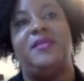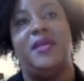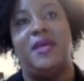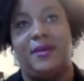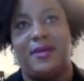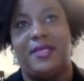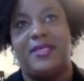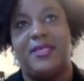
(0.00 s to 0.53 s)

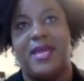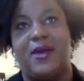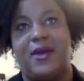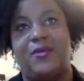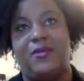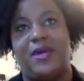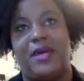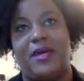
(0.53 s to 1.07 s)
because
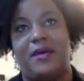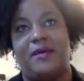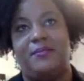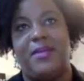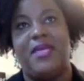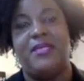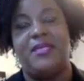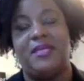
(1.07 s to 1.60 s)
now
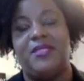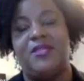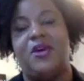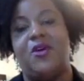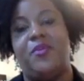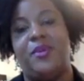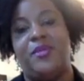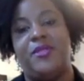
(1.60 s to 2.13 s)
Meet is
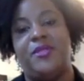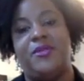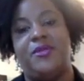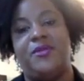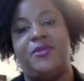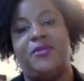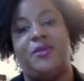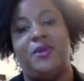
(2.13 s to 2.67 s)
open
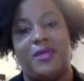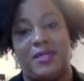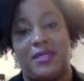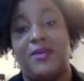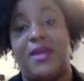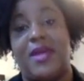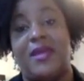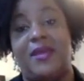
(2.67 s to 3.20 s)
to
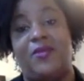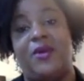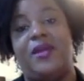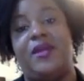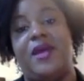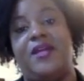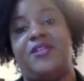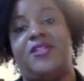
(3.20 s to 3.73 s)
anyone,
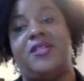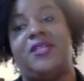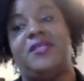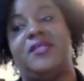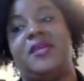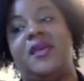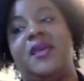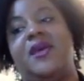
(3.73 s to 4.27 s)
not
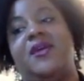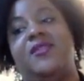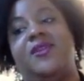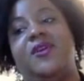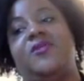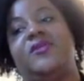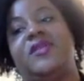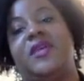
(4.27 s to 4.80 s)
just
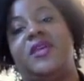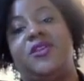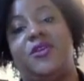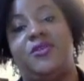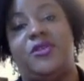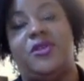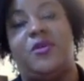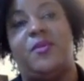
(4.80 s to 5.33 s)
those in
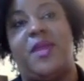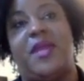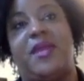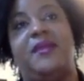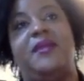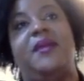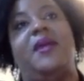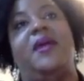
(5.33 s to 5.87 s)
your domain.